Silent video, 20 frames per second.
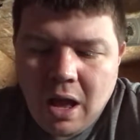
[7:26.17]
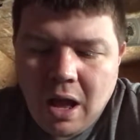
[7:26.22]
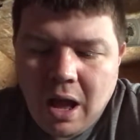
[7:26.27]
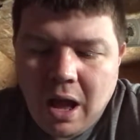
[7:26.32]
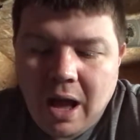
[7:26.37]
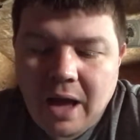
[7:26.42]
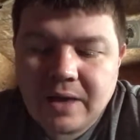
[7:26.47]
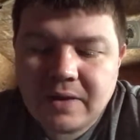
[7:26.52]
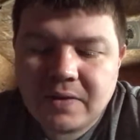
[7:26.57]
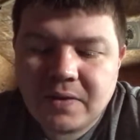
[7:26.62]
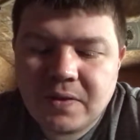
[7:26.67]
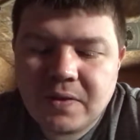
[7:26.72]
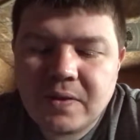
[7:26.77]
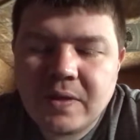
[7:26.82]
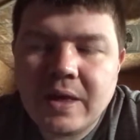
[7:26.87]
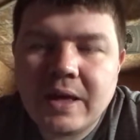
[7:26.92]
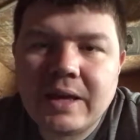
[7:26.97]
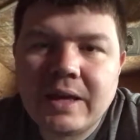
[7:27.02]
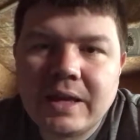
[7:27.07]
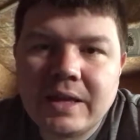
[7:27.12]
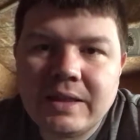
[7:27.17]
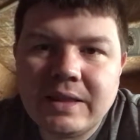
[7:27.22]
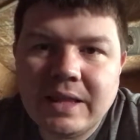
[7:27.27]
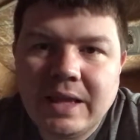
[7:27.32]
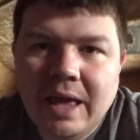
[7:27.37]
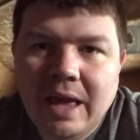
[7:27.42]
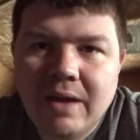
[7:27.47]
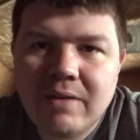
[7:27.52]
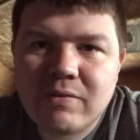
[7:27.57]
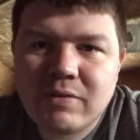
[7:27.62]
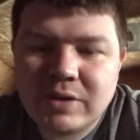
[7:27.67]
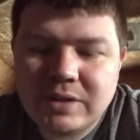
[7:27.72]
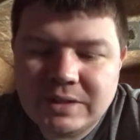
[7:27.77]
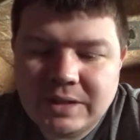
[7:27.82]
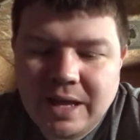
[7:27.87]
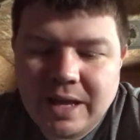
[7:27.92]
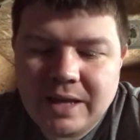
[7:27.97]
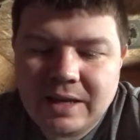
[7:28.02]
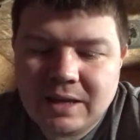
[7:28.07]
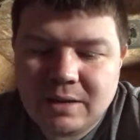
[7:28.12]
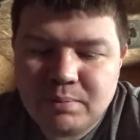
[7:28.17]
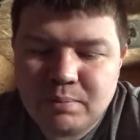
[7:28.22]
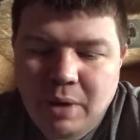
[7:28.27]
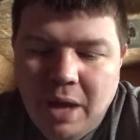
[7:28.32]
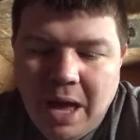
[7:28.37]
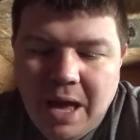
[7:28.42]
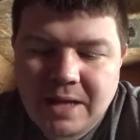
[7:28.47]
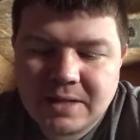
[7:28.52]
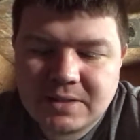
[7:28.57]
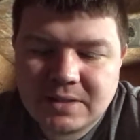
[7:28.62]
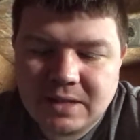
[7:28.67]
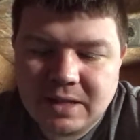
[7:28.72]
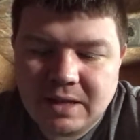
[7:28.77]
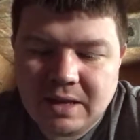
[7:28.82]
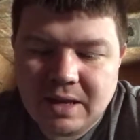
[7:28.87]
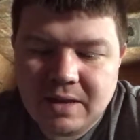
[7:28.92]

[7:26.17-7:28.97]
I think in the everyday capacity,